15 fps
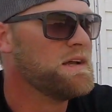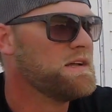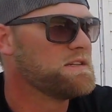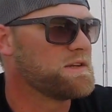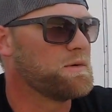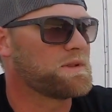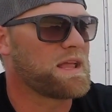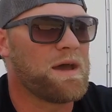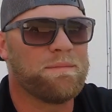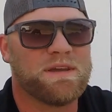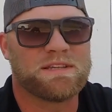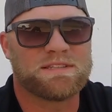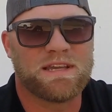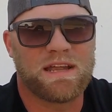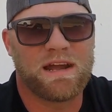So with that
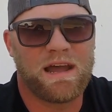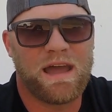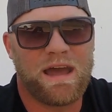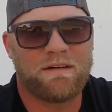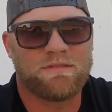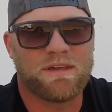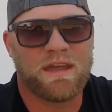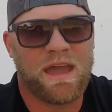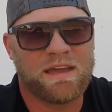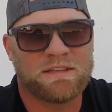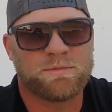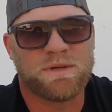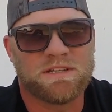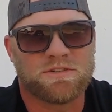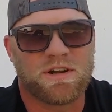being said, I have the
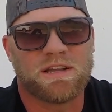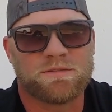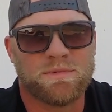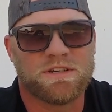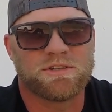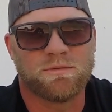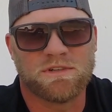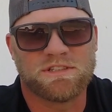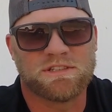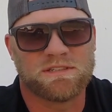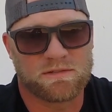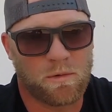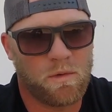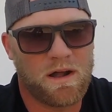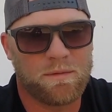8-speed transmission, which
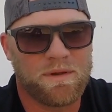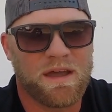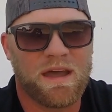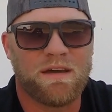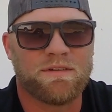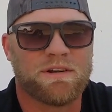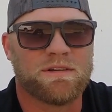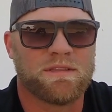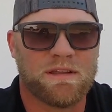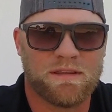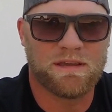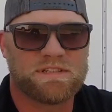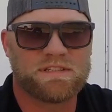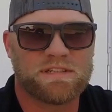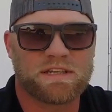is quite a bit heavier than the
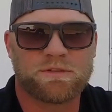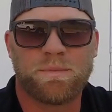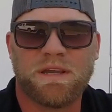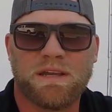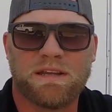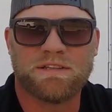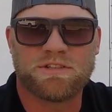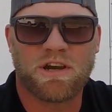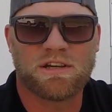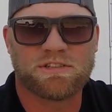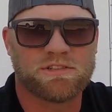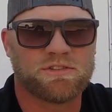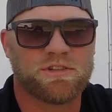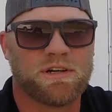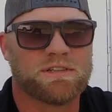6-speed in
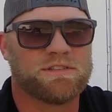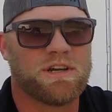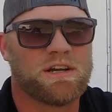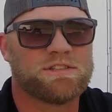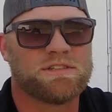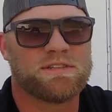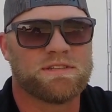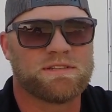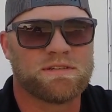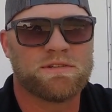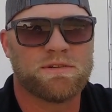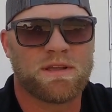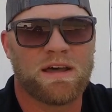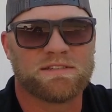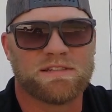Josh's truck. Josh's is a
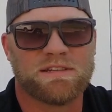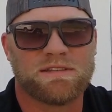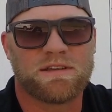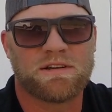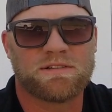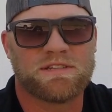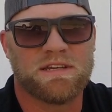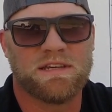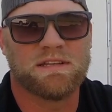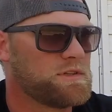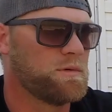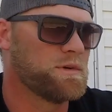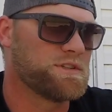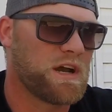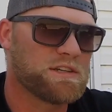2013.
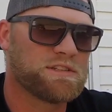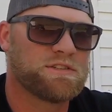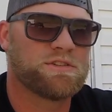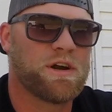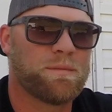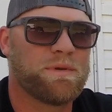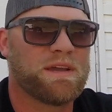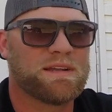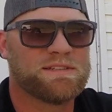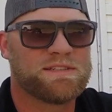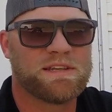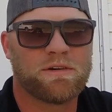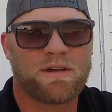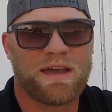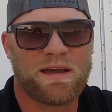So with Josh's truck being a
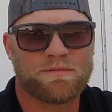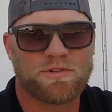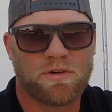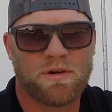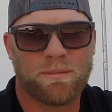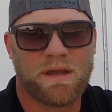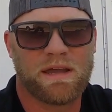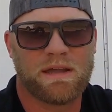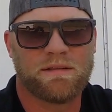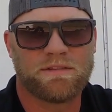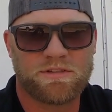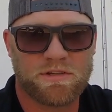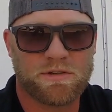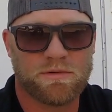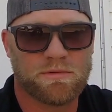single cab short bed
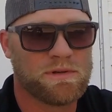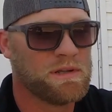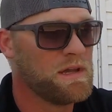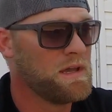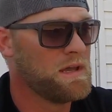tune,